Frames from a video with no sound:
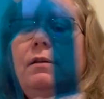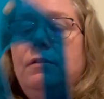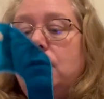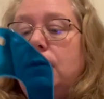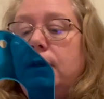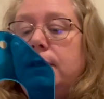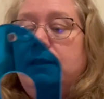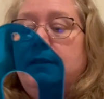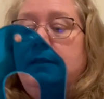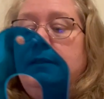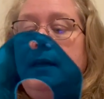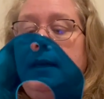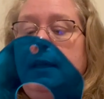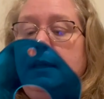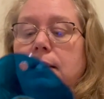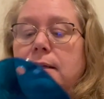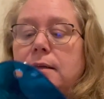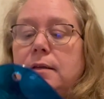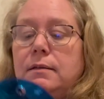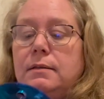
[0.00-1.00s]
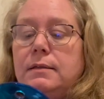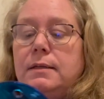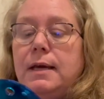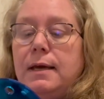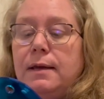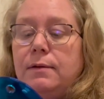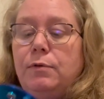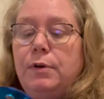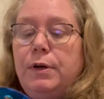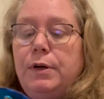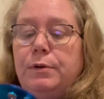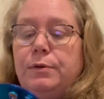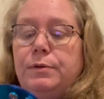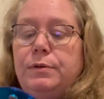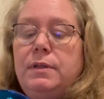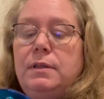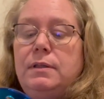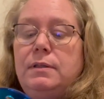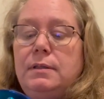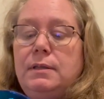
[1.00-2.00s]
so I did 10, 10 rows,
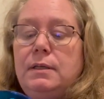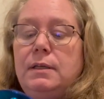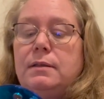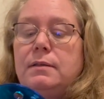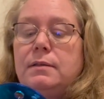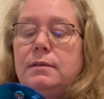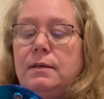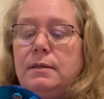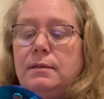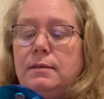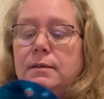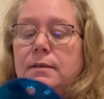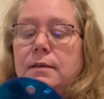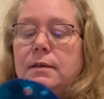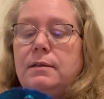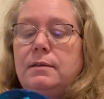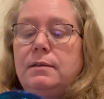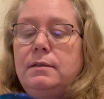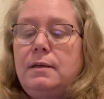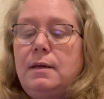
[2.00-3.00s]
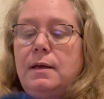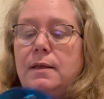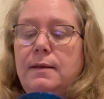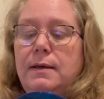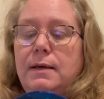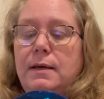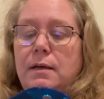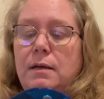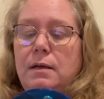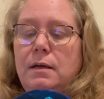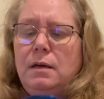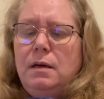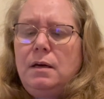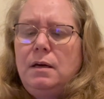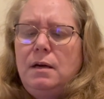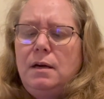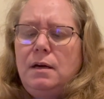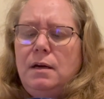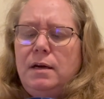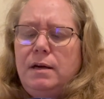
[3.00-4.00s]
then six and six, and then
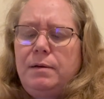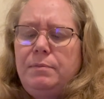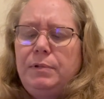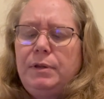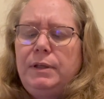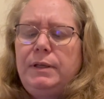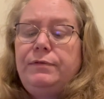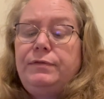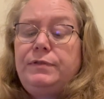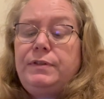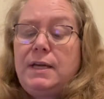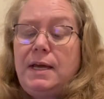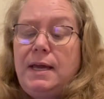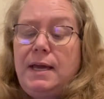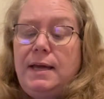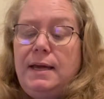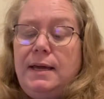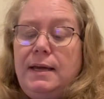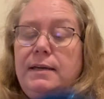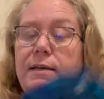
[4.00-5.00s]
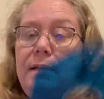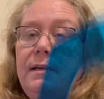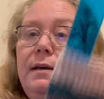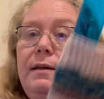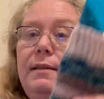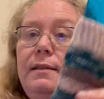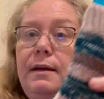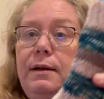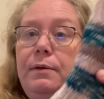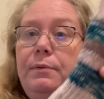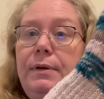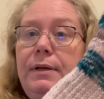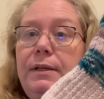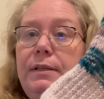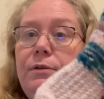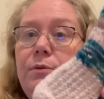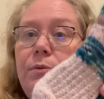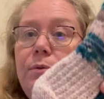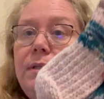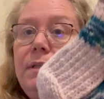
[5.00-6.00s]
I believe 10, and then I went
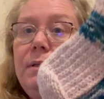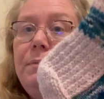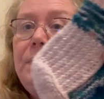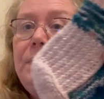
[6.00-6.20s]
into a slip